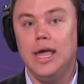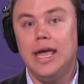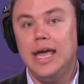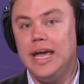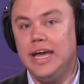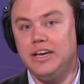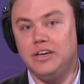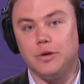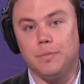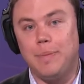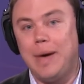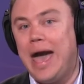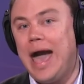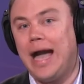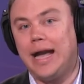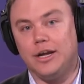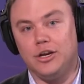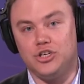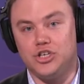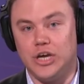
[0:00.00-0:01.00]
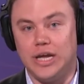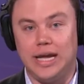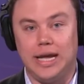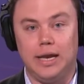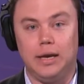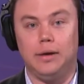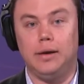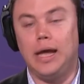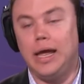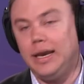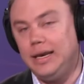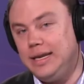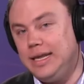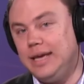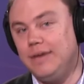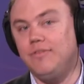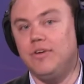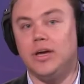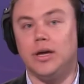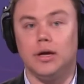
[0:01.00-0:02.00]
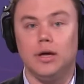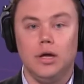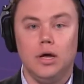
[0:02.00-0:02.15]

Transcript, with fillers: into packaging and, and giving